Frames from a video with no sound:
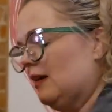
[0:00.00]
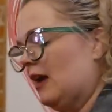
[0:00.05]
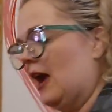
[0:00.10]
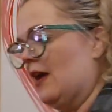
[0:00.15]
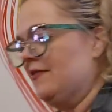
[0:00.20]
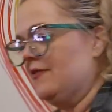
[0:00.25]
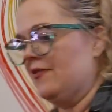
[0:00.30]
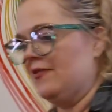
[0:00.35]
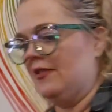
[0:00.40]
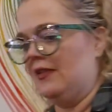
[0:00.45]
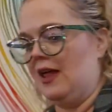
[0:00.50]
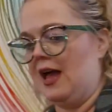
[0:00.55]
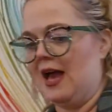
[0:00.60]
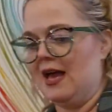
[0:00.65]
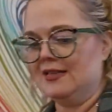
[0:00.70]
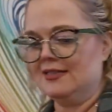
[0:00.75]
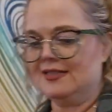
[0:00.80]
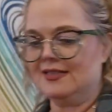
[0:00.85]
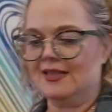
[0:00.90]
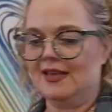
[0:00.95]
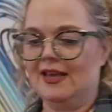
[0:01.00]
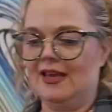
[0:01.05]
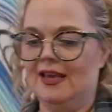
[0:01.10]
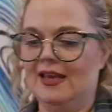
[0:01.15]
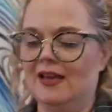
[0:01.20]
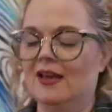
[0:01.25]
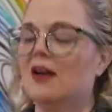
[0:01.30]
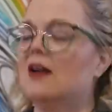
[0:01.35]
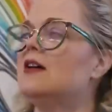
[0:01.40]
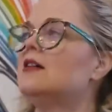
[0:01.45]
And then the last
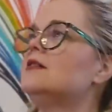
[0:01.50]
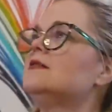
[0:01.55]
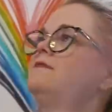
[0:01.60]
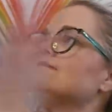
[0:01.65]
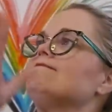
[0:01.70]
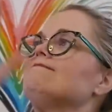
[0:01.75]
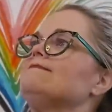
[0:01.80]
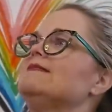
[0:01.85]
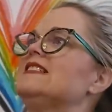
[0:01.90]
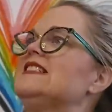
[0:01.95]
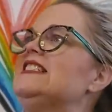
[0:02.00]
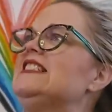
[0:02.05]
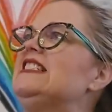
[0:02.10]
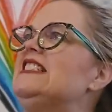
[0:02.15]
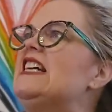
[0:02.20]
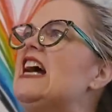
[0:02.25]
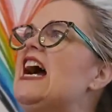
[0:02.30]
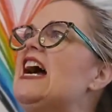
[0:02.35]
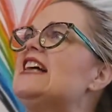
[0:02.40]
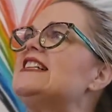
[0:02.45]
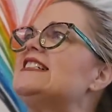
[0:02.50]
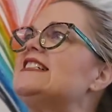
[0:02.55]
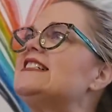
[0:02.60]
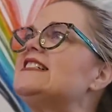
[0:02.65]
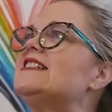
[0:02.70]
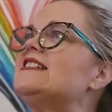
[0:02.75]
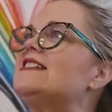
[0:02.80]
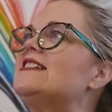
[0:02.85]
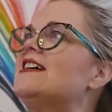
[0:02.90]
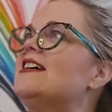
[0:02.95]
thing,
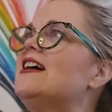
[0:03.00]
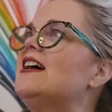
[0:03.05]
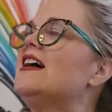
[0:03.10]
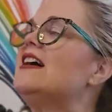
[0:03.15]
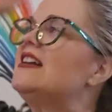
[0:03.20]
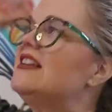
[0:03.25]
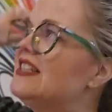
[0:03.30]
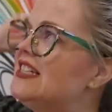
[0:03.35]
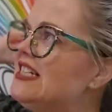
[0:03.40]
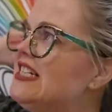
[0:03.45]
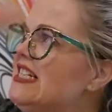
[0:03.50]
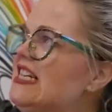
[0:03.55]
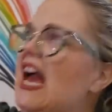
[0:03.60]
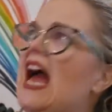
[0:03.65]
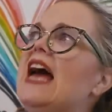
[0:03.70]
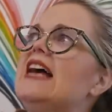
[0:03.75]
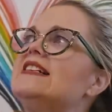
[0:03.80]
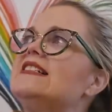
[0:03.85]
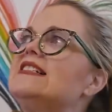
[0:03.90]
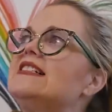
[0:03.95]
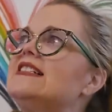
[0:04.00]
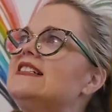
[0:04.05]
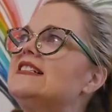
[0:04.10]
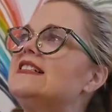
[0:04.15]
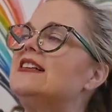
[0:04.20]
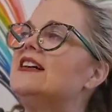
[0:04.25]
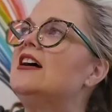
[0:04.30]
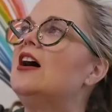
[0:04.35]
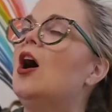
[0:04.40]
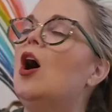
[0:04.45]
yes, yes.
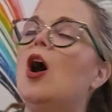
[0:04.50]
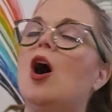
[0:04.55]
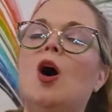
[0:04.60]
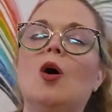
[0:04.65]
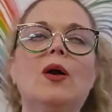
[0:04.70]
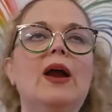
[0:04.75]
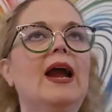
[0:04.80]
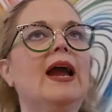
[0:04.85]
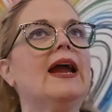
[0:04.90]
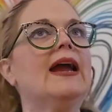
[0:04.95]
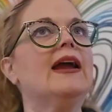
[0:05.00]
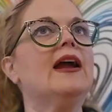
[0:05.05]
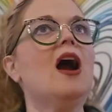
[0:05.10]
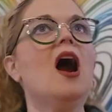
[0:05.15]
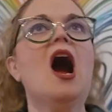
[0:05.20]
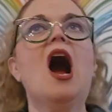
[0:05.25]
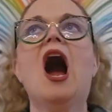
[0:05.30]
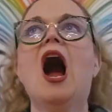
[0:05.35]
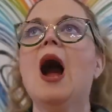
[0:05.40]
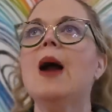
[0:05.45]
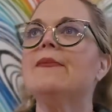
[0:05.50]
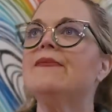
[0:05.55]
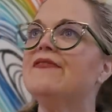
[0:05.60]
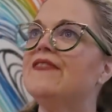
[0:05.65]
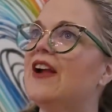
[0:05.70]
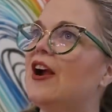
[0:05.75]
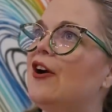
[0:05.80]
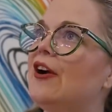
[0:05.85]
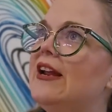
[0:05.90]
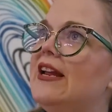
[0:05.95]
Okay, I'm
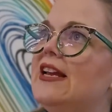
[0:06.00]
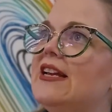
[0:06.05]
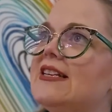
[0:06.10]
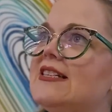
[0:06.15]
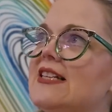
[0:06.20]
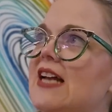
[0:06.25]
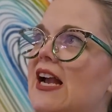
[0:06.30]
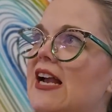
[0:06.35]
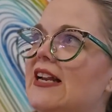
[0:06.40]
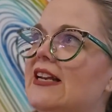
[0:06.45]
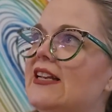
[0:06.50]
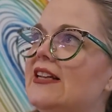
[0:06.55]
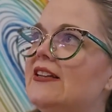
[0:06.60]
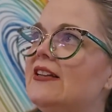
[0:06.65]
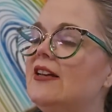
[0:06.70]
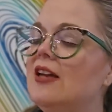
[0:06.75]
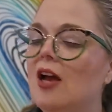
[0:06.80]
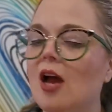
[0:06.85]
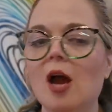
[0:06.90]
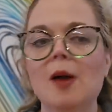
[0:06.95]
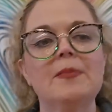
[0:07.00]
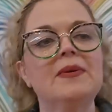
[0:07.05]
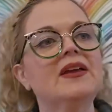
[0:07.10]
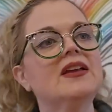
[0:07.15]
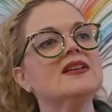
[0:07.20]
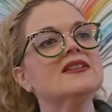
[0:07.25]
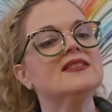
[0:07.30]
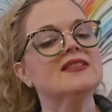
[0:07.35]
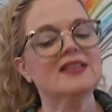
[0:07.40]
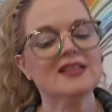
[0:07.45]
very excited
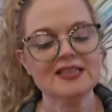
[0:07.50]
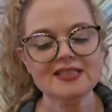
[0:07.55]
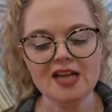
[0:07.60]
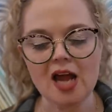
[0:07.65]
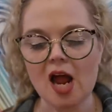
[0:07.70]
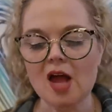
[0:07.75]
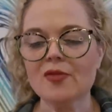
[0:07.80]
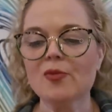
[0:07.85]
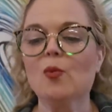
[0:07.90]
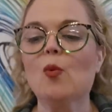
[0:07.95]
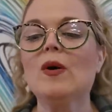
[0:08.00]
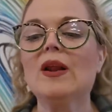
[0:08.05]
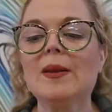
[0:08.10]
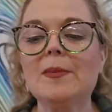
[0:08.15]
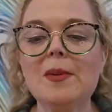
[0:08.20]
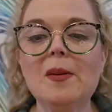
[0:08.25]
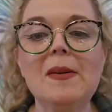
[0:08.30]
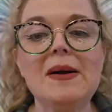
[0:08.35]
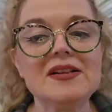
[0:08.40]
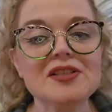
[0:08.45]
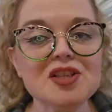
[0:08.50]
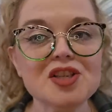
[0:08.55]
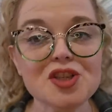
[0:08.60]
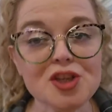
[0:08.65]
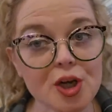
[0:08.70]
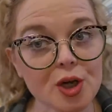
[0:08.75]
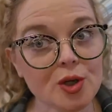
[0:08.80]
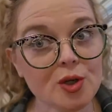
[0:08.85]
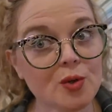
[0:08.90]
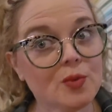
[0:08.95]
because this, what I'm about to
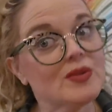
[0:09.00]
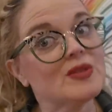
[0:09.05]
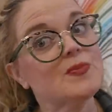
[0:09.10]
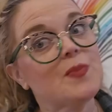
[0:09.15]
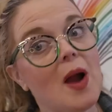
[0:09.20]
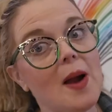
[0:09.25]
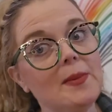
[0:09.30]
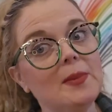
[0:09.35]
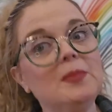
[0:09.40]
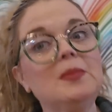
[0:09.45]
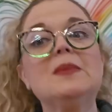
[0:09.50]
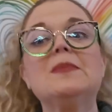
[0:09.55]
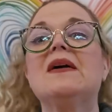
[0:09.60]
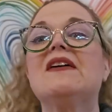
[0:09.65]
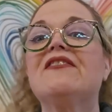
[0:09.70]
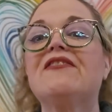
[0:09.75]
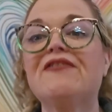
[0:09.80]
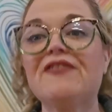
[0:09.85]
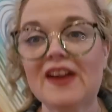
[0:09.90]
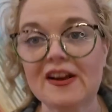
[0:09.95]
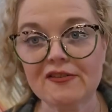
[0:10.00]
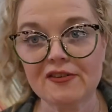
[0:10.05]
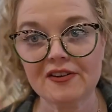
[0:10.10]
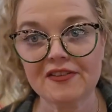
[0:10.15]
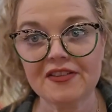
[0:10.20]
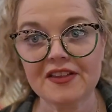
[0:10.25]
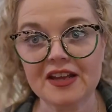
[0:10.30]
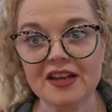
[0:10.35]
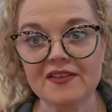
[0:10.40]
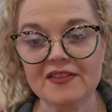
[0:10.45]
show you is probably my favorite
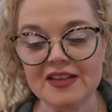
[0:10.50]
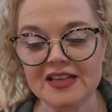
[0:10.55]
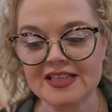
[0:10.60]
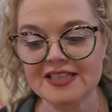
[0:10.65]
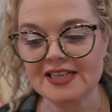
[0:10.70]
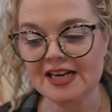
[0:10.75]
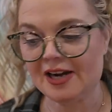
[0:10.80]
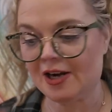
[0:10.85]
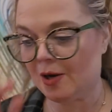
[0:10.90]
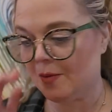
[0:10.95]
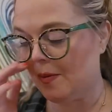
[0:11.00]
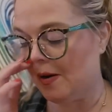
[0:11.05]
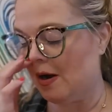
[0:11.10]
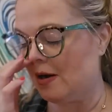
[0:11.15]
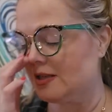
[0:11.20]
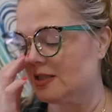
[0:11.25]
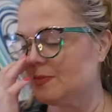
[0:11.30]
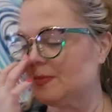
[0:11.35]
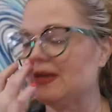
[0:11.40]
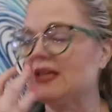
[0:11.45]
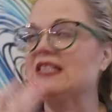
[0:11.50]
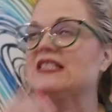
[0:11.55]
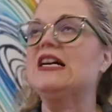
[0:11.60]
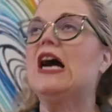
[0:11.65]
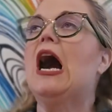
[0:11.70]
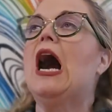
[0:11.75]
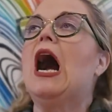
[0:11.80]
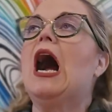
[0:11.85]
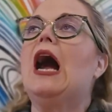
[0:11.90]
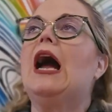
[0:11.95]
thing in the entire box because
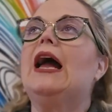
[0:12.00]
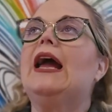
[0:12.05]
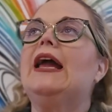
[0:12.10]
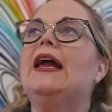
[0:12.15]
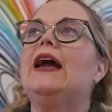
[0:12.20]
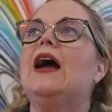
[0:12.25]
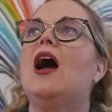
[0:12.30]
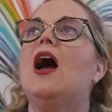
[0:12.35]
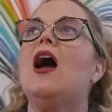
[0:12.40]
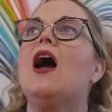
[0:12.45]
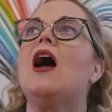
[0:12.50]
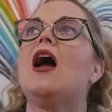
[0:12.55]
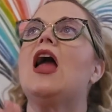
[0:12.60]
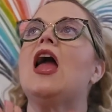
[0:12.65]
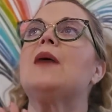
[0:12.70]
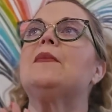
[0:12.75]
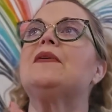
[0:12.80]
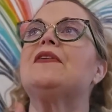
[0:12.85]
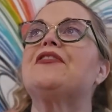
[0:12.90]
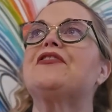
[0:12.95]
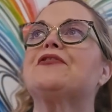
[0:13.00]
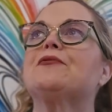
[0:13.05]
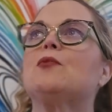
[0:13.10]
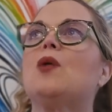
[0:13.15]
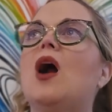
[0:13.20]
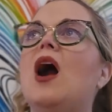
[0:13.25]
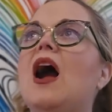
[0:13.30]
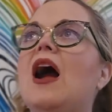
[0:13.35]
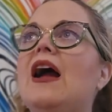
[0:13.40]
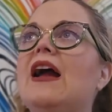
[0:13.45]
I am a
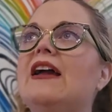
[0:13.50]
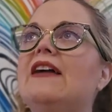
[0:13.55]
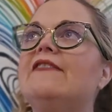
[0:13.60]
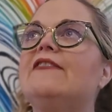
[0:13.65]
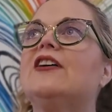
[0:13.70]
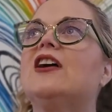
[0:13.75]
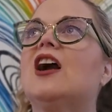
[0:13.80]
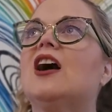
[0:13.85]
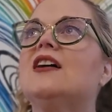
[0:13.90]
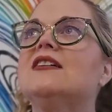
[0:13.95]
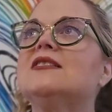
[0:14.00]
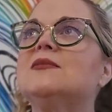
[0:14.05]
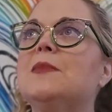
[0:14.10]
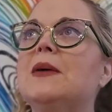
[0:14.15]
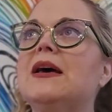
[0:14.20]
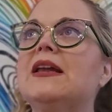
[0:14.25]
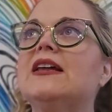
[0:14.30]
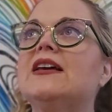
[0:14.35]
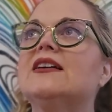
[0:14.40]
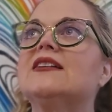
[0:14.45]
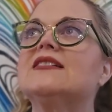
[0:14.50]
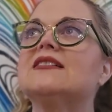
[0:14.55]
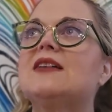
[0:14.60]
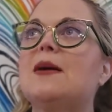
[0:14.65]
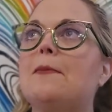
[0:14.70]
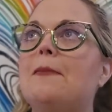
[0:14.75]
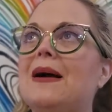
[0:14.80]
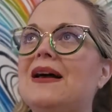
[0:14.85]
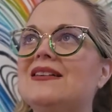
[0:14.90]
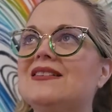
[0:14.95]
Thrive Cosmetics
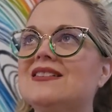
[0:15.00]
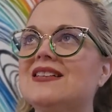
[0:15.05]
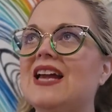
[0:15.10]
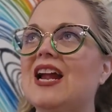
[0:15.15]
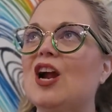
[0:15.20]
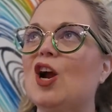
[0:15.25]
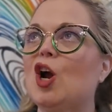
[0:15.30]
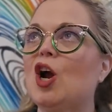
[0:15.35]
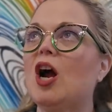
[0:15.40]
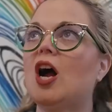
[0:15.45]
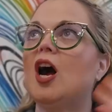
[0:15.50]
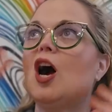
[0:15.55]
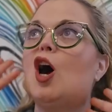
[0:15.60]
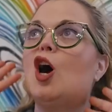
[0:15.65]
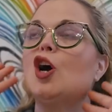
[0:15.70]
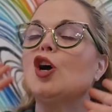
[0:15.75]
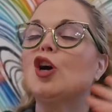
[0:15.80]
mascara